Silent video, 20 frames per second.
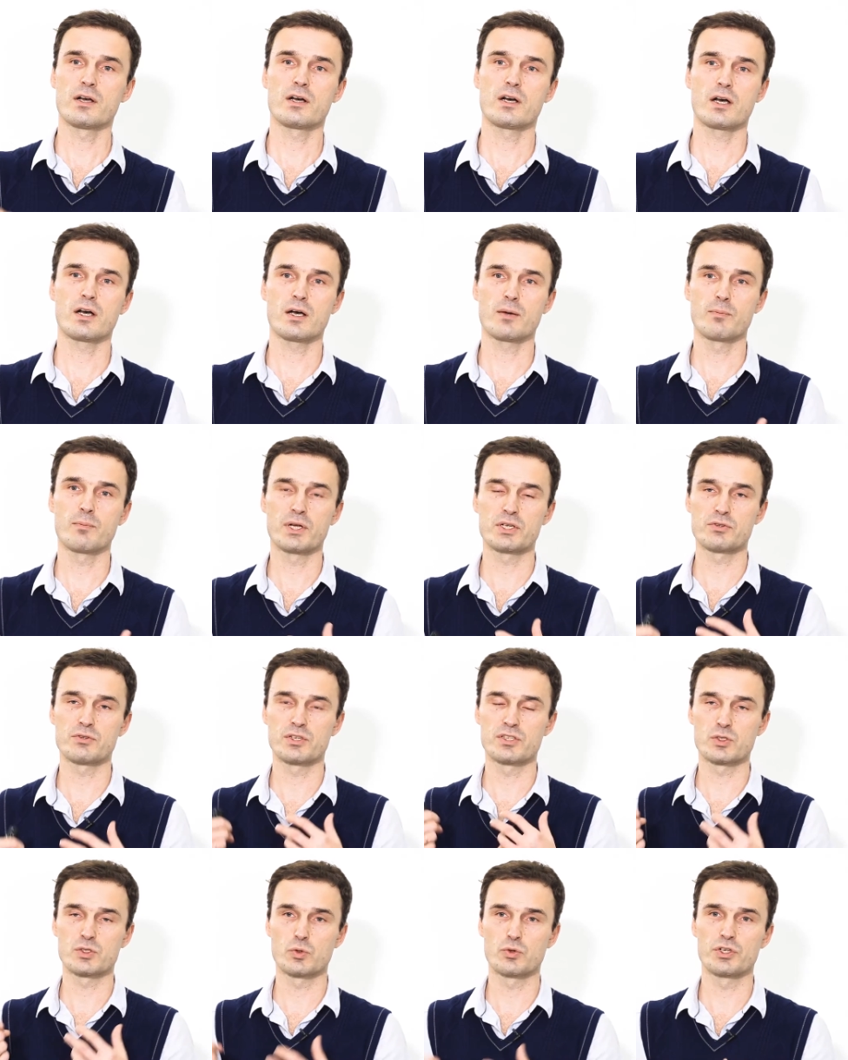
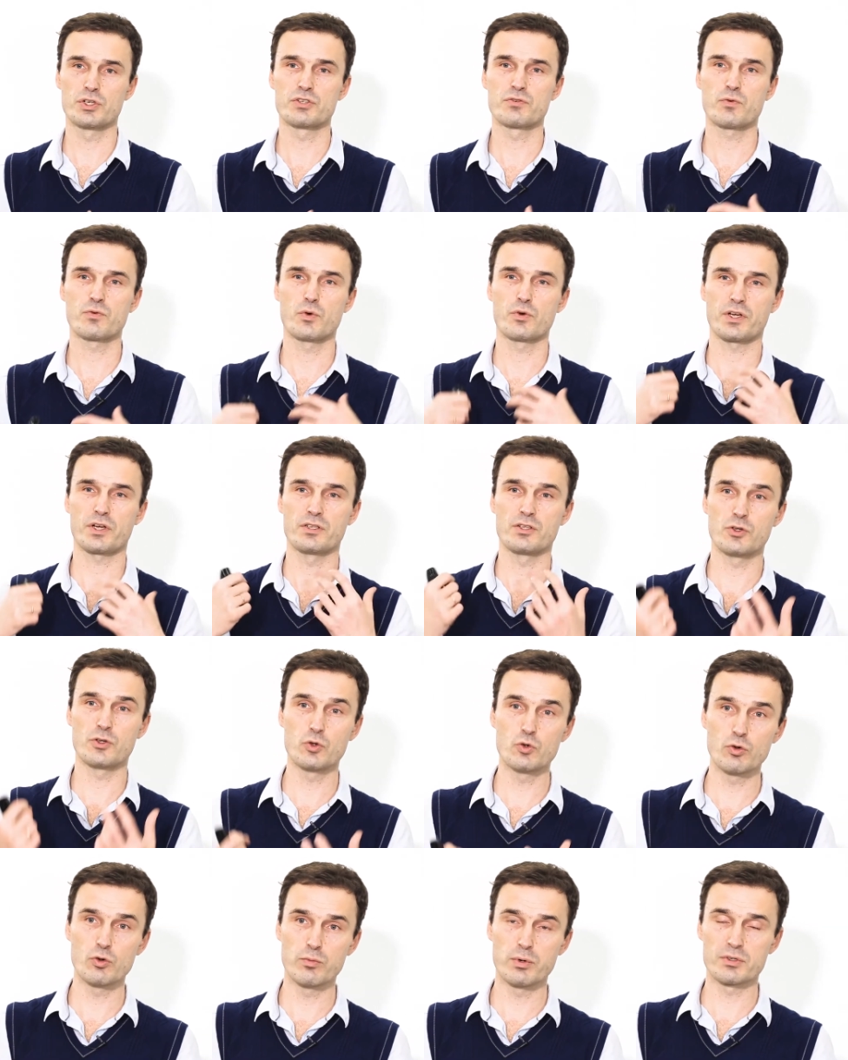battery storage for
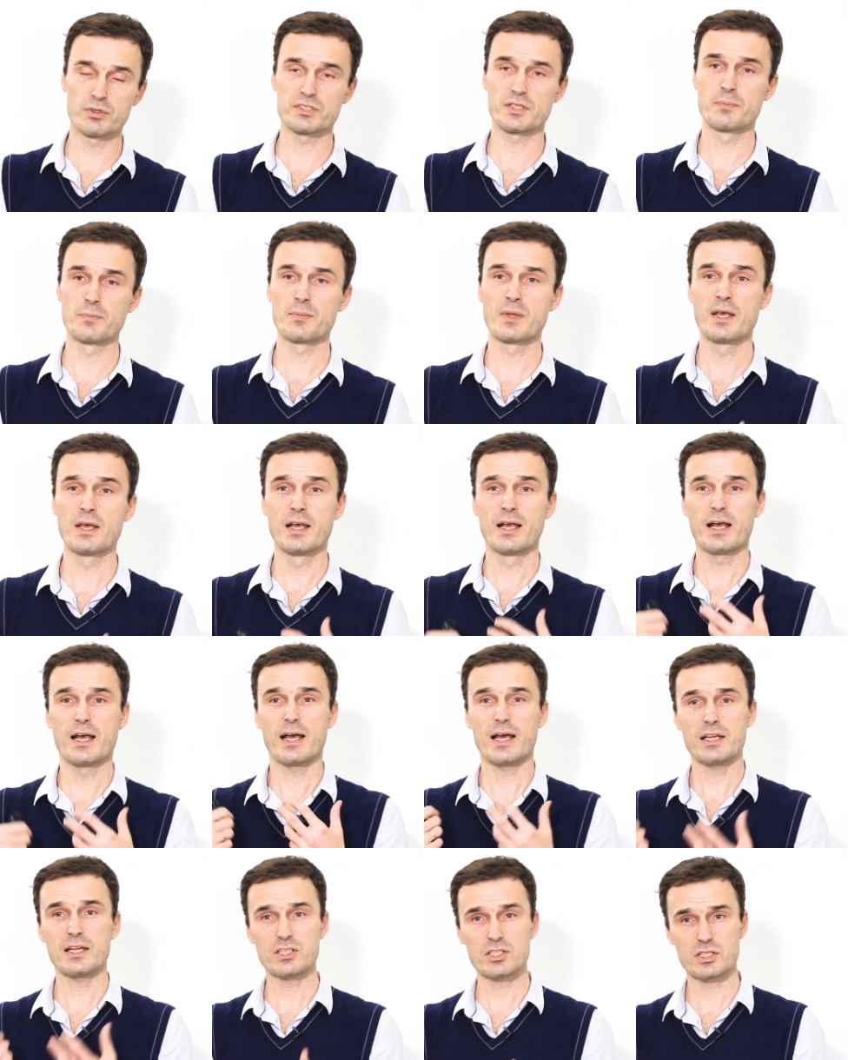renewables.
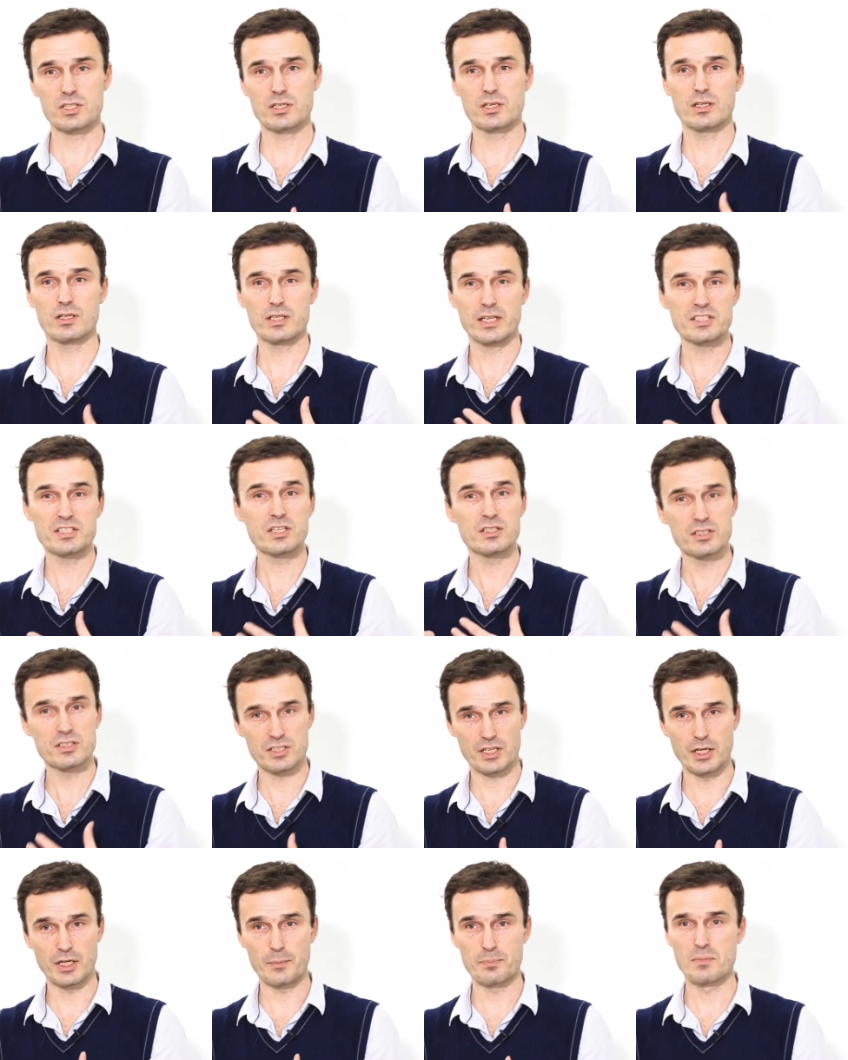And let's
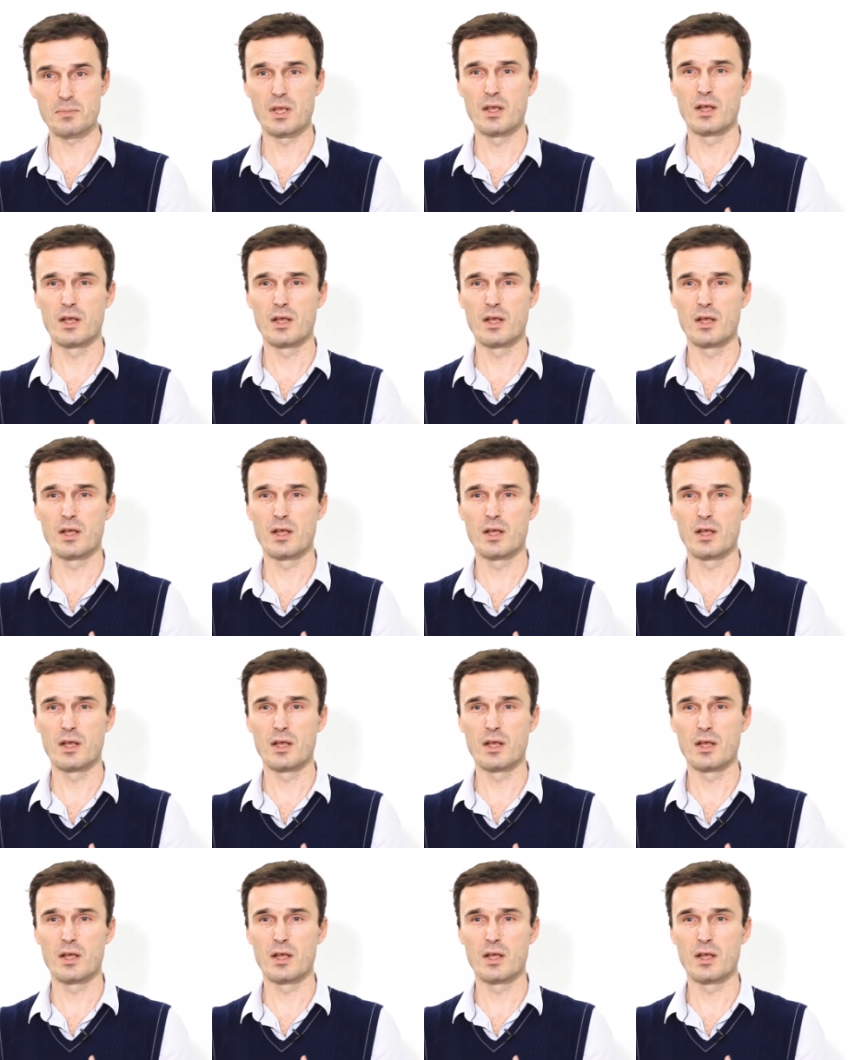consider,